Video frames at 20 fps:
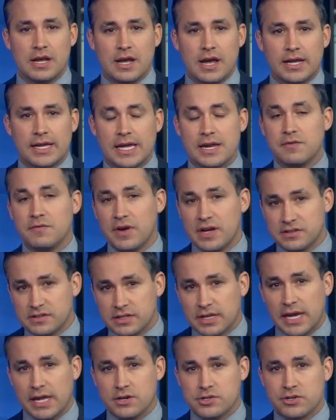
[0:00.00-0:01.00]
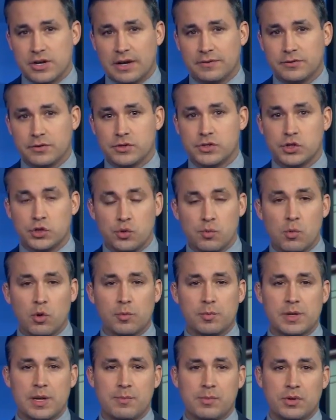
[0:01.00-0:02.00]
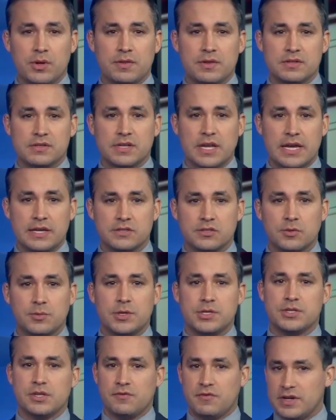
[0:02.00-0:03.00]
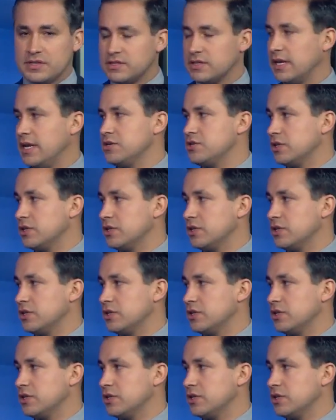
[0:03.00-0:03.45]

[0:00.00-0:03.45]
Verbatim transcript: Again, investigators are after two more people in this case, so Mitch, the investigation